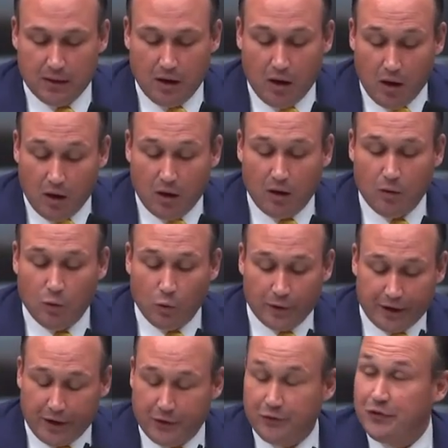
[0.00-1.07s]
All
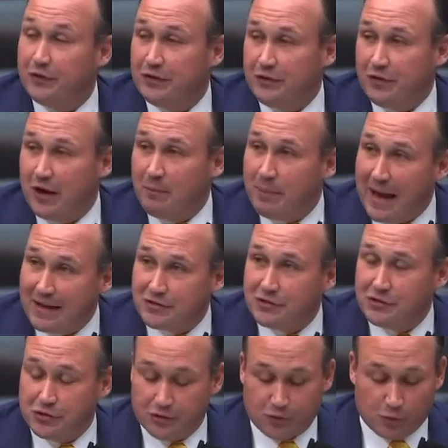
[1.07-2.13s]
155
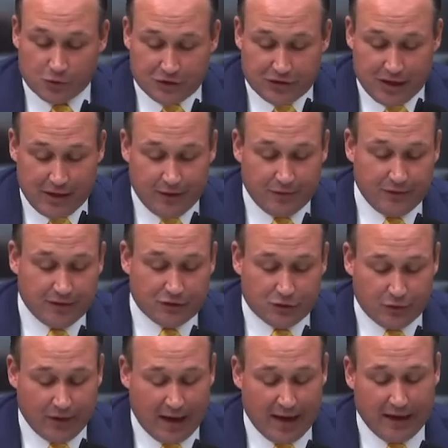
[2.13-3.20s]
passengers were saved and
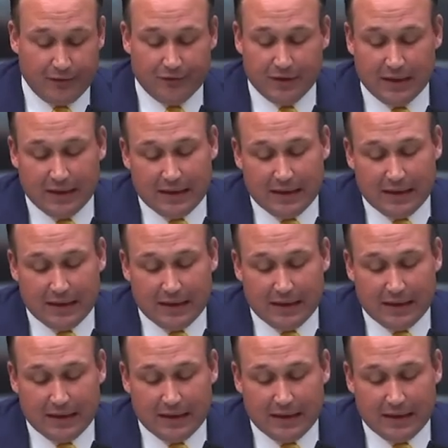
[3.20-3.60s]
survived,